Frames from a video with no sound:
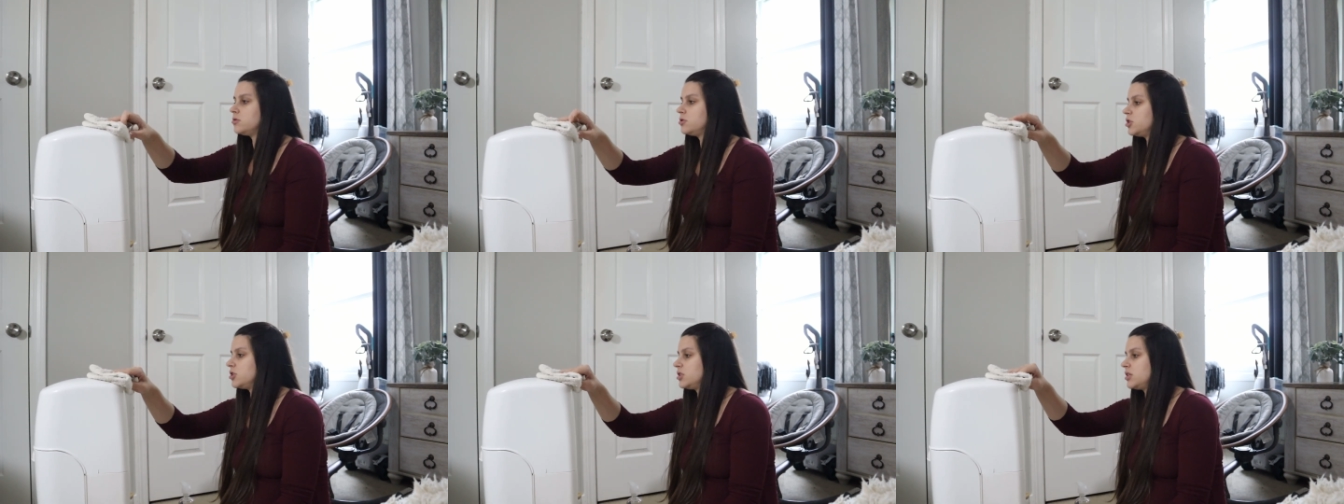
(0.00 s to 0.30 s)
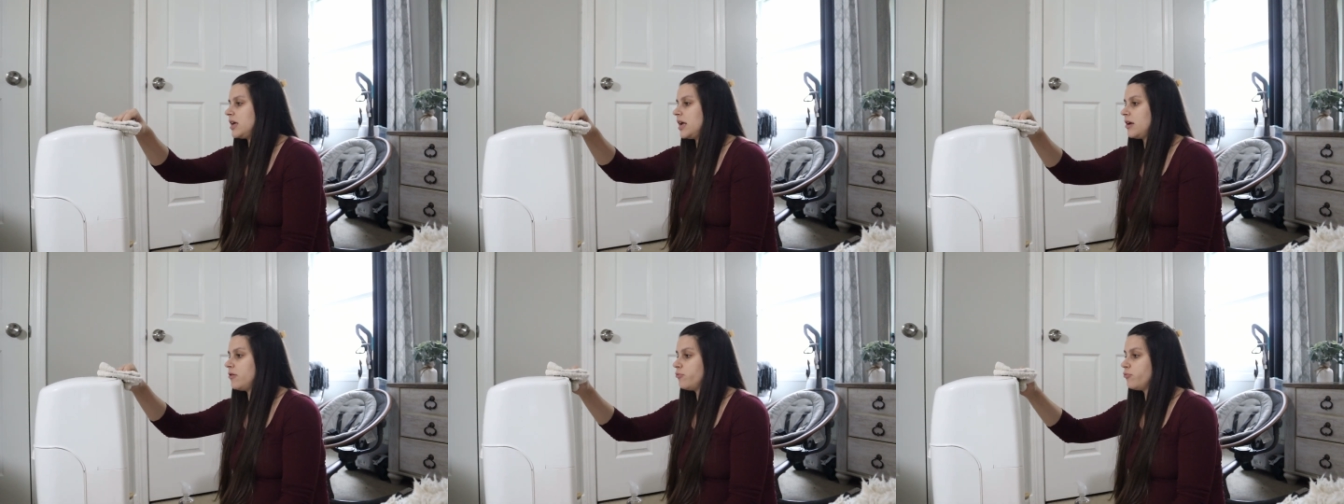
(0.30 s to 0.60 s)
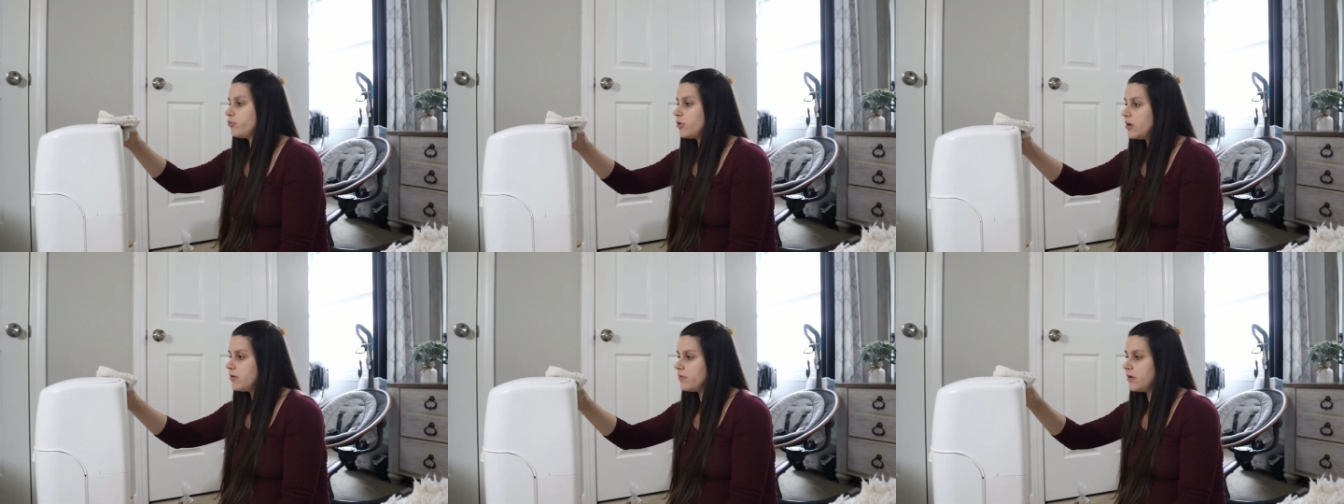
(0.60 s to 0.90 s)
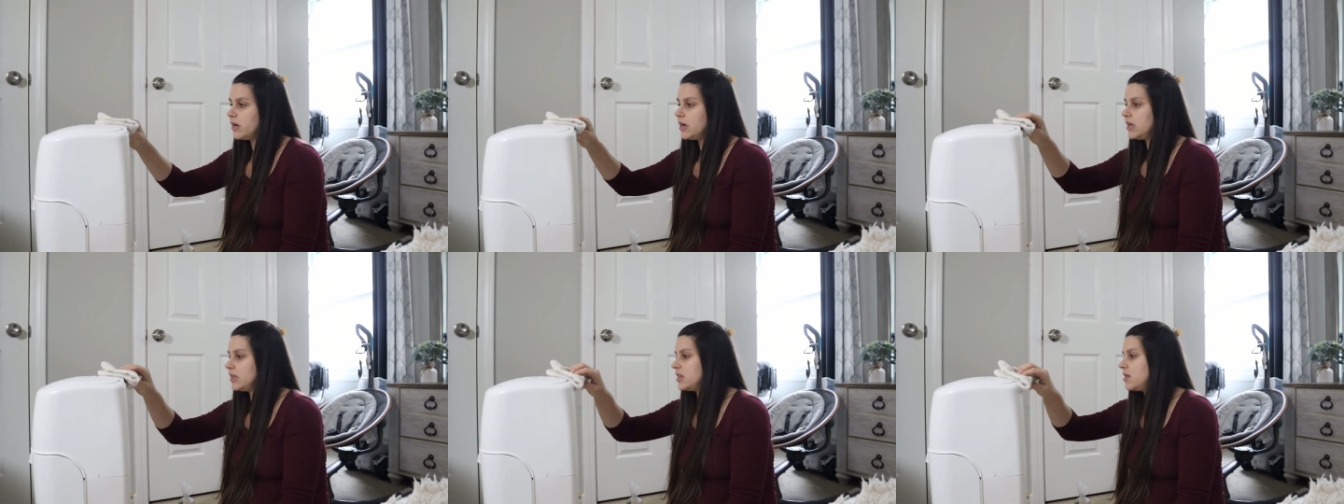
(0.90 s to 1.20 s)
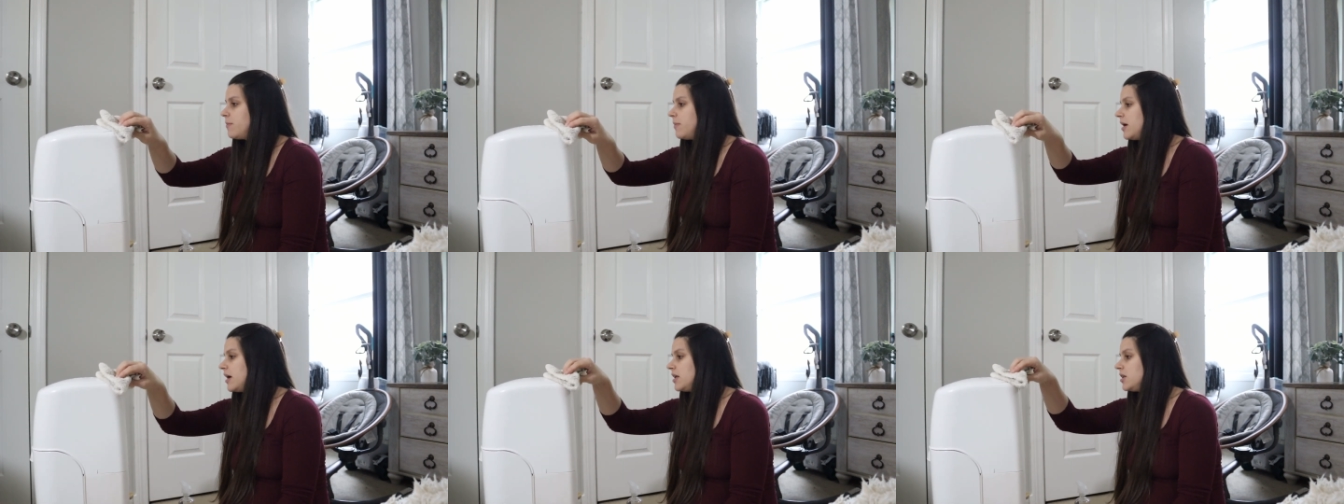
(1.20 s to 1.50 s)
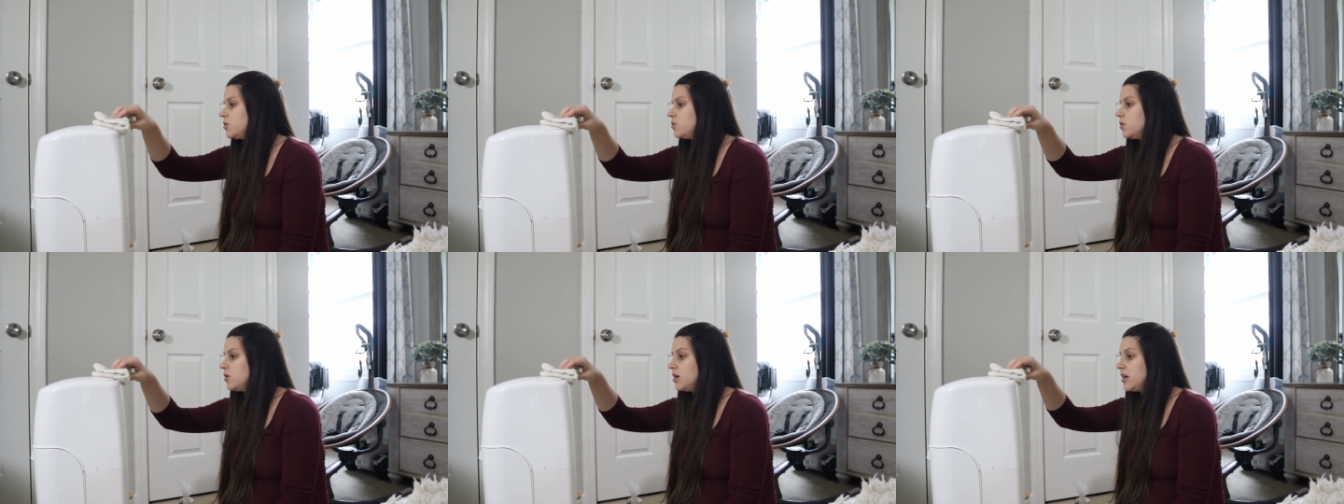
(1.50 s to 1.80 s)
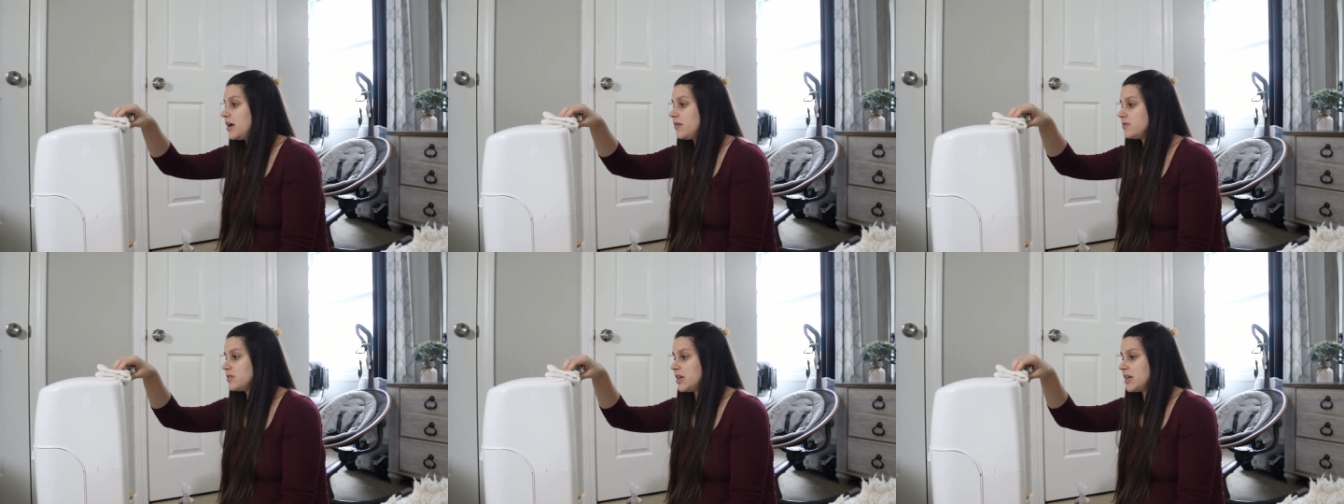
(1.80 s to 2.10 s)
just like rereading the manual
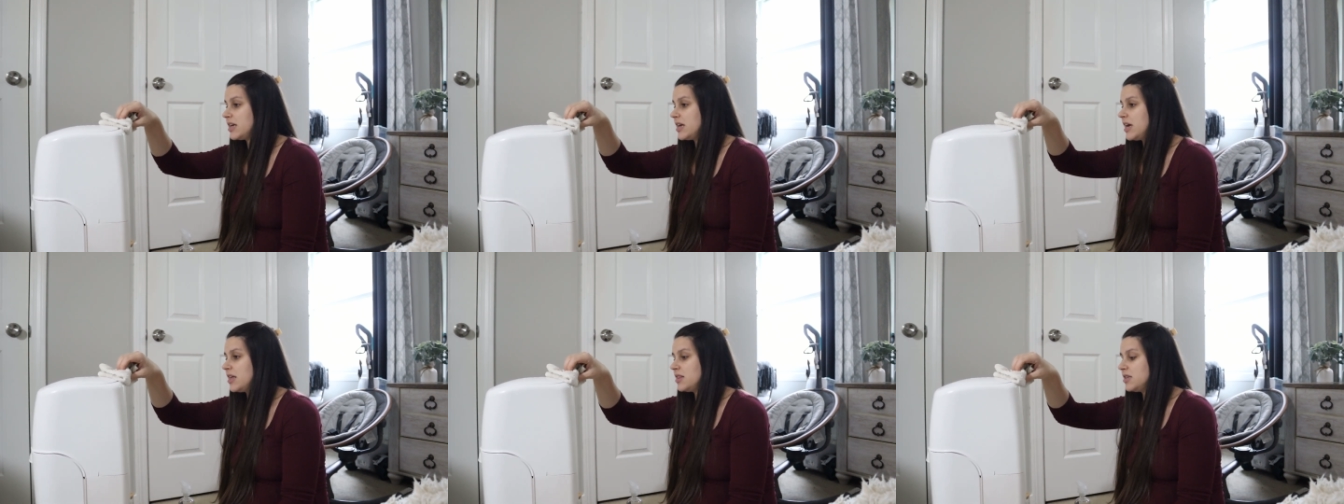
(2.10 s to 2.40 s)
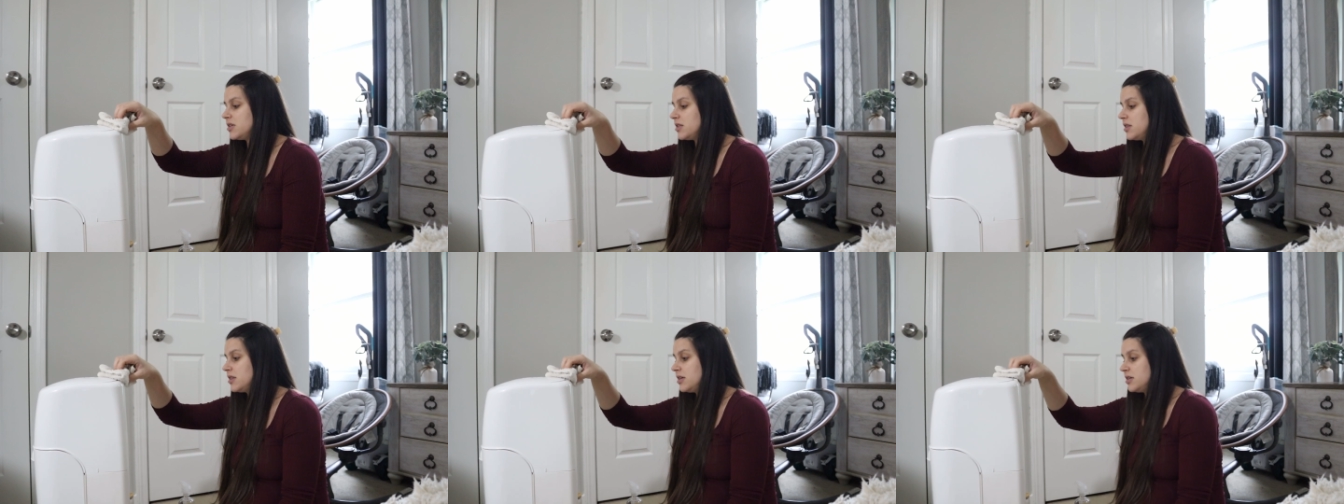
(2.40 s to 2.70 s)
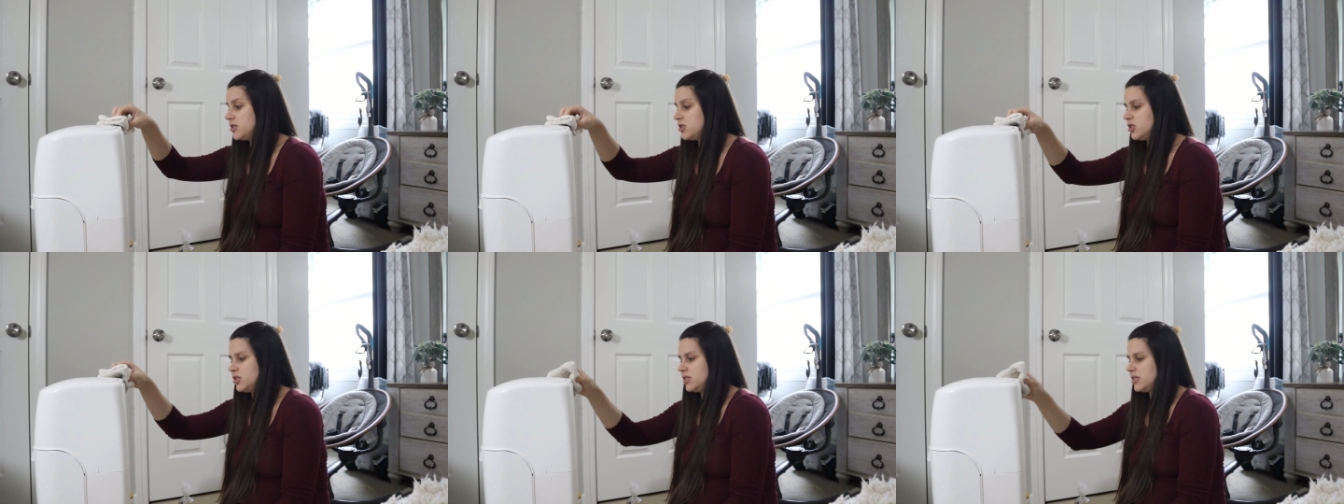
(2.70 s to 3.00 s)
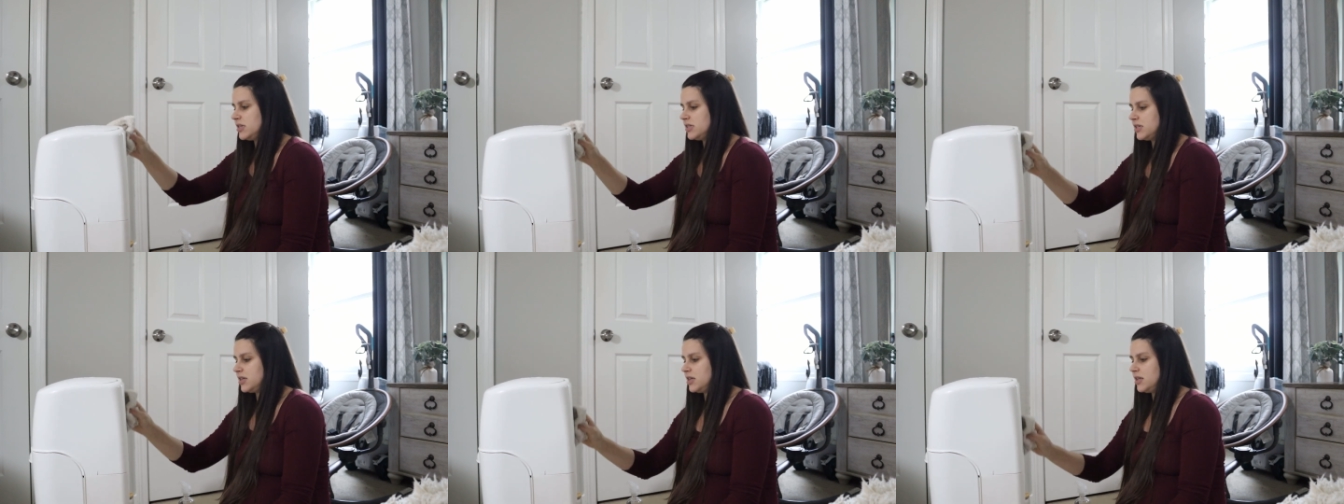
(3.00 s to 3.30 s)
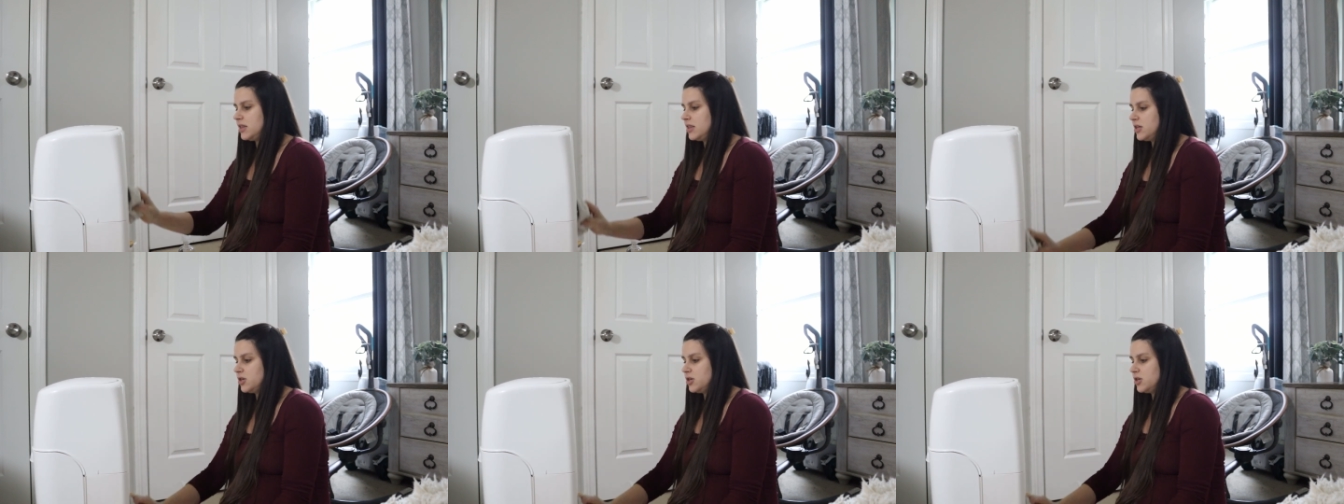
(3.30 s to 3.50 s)
and I was like, yeah, th this just isn't,